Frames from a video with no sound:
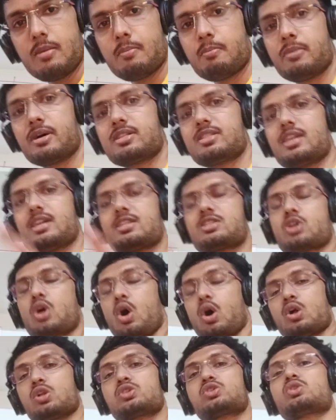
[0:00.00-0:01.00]
But there is
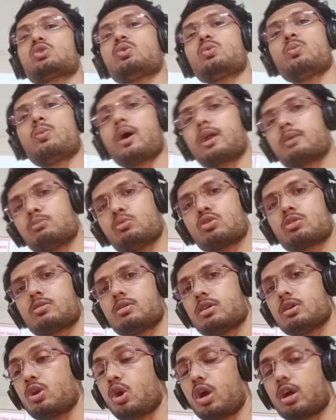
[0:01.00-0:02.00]
also
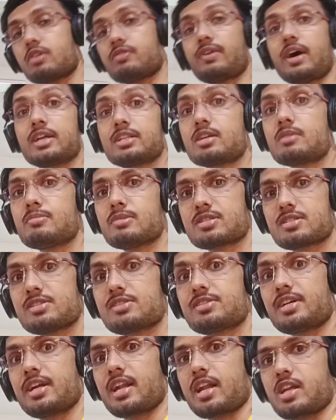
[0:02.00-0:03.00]
lot of other muscles
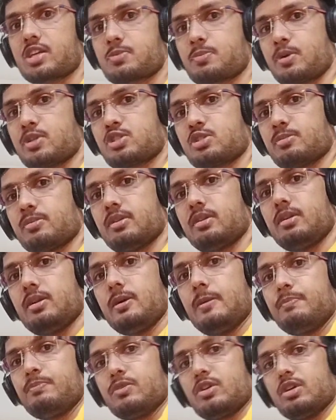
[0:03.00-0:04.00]
that are responsible.
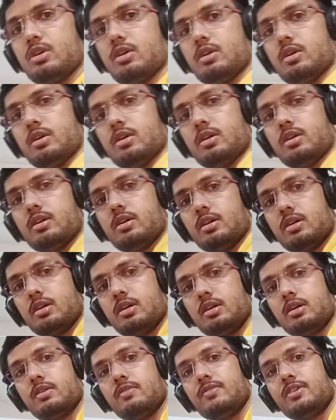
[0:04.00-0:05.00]

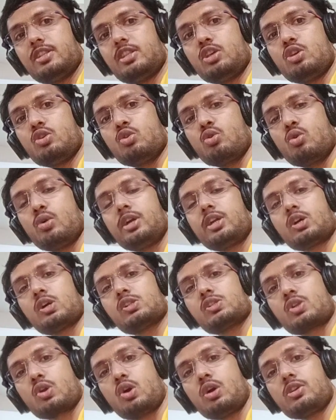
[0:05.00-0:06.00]
Whether you know it
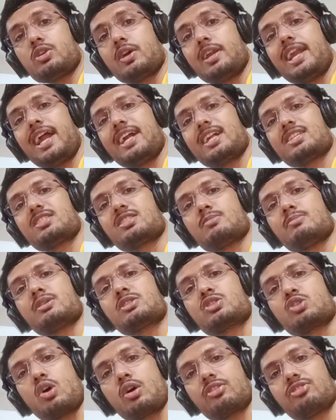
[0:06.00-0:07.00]
or not, your
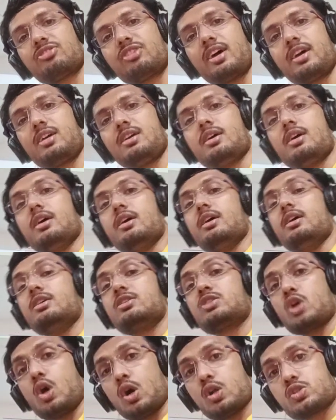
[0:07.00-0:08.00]
latissimus dorsi
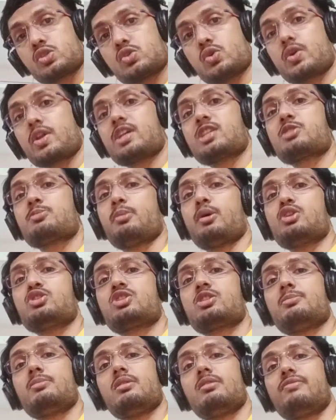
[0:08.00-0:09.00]
is also
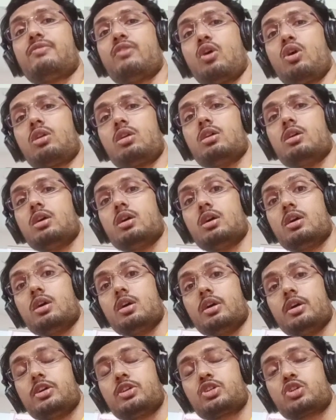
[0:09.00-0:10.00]
responsible for
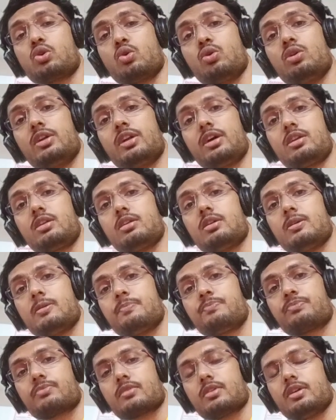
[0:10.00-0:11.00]
shoulder
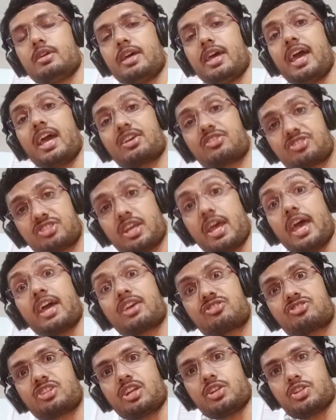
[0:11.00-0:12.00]

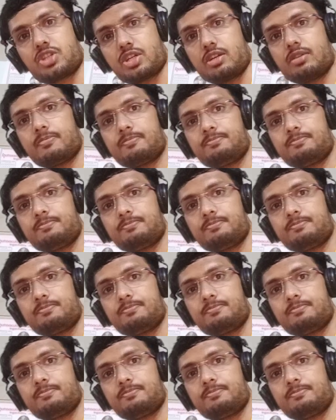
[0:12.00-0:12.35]
extension.